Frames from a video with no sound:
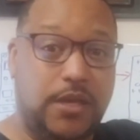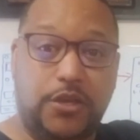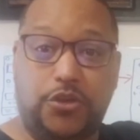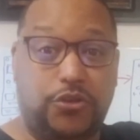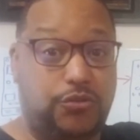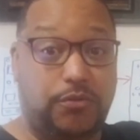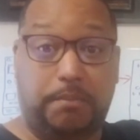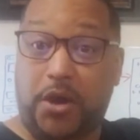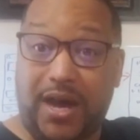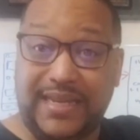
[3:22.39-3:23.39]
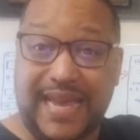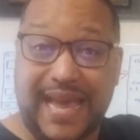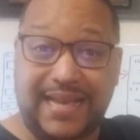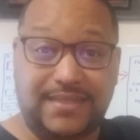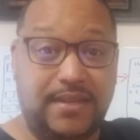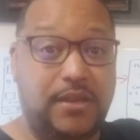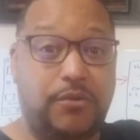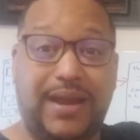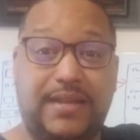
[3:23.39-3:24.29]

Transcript: you can do a podcast, right?